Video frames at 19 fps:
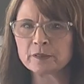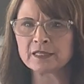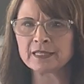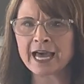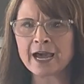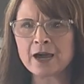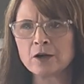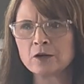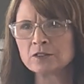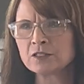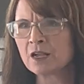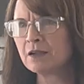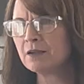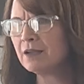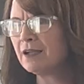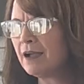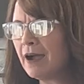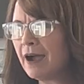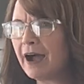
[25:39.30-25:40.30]
allows,
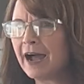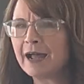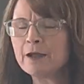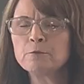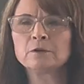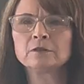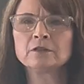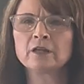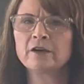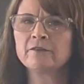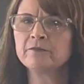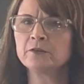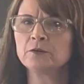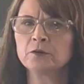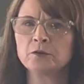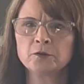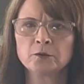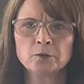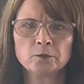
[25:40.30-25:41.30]
I will love
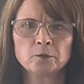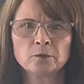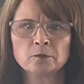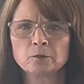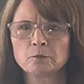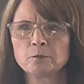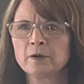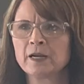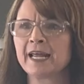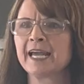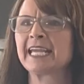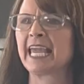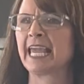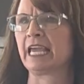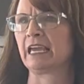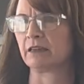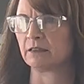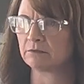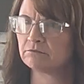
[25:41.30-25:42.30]
you when I
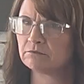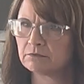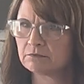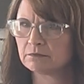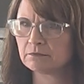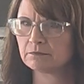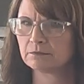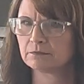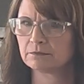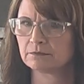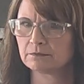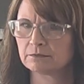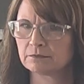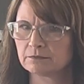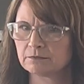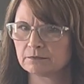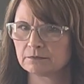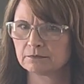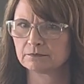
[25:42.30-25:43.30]
can,
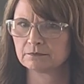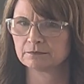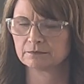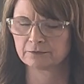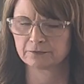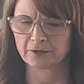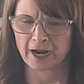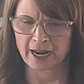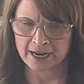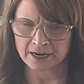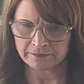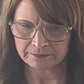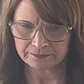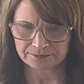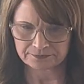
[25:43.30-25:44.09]
right?